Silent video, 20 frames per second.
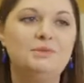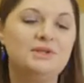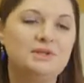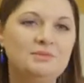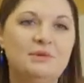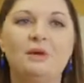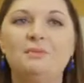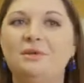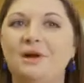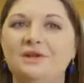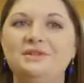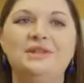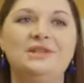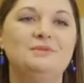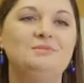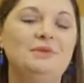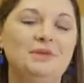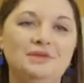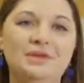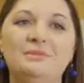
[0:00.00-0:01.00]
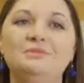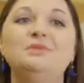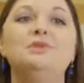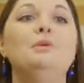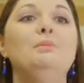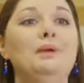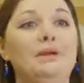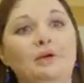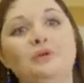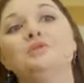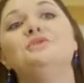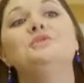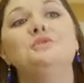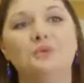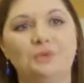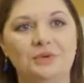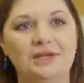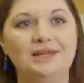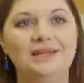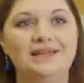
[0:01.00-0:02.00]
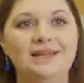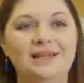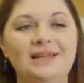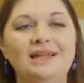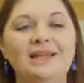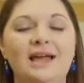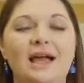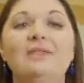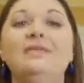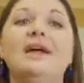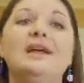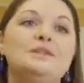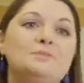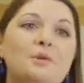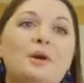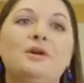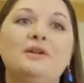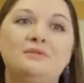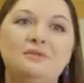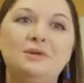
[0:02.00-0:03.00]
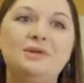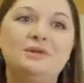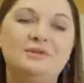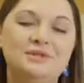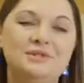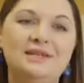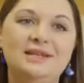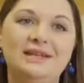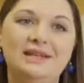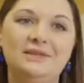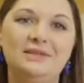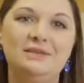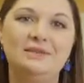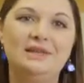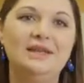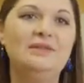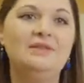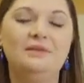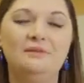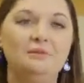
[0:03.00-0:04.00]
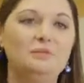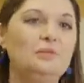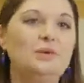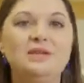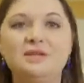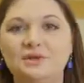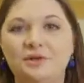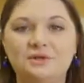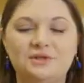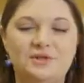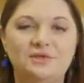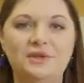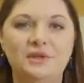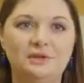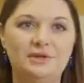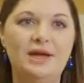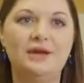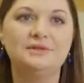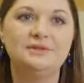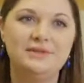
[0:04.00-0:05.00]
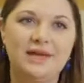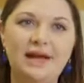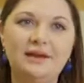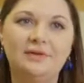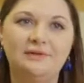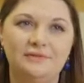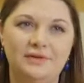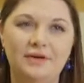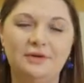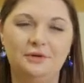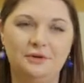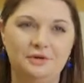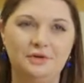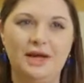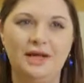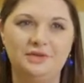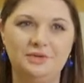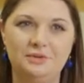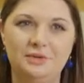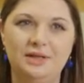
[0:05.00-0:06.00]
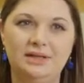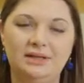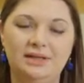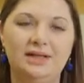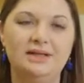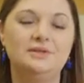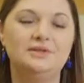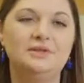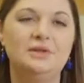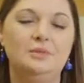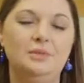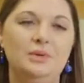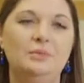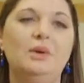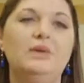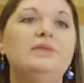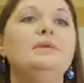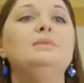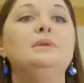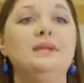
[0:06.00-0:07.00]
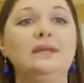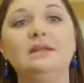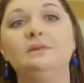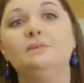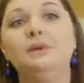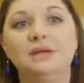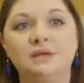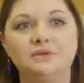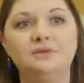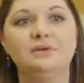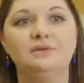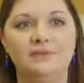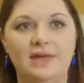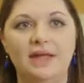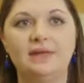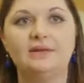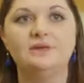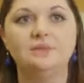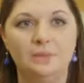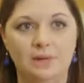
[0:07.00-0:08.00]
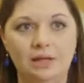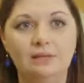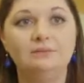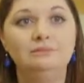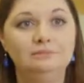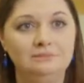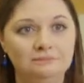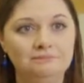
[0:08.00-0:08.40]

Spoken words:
but small projects build up to a bigger story. And that's part of what you see in the research field outside of undergraduate. And so we want them to get a picture of that as well.